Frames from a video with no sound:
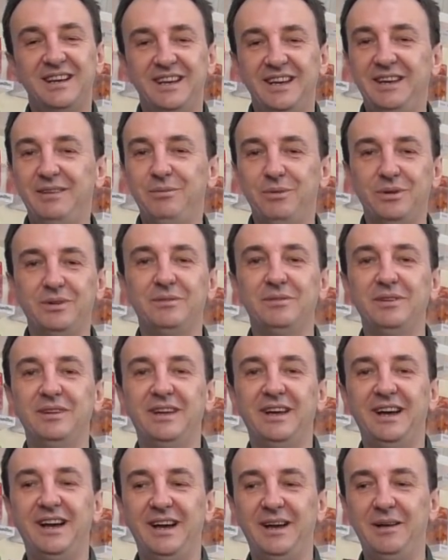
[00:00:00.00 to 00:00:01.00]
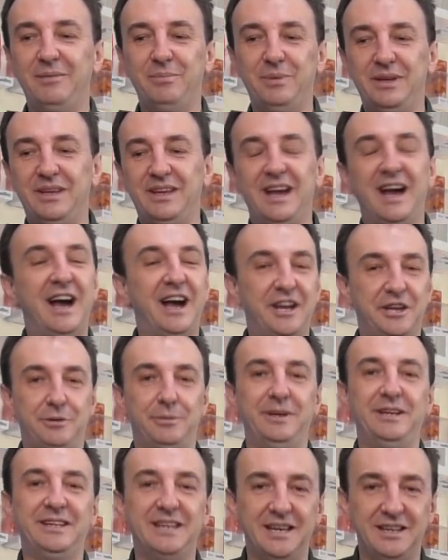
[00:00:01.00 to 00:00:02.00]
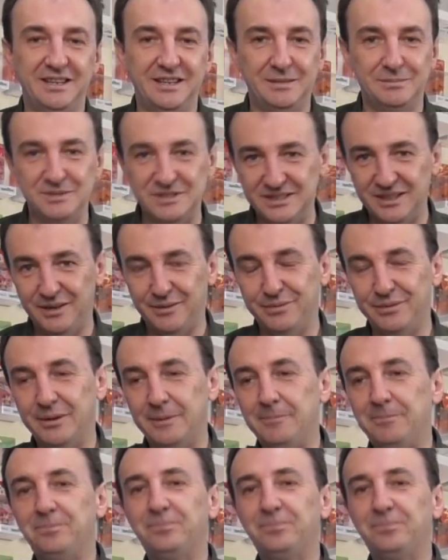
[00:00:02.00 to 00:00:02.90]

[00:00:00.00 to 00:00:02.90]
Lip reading: he wouldn't be arguing that himself.